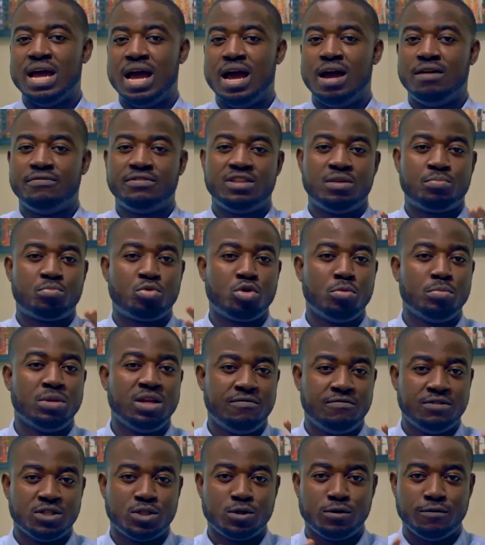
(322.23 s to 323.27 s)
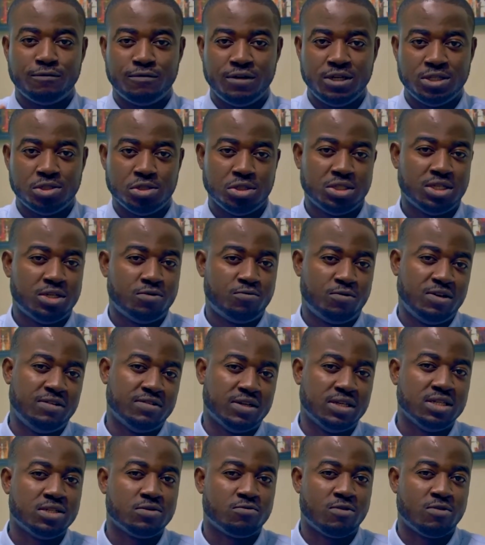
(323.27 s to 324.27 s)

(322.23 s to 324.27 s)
after prominent physical features and rivers,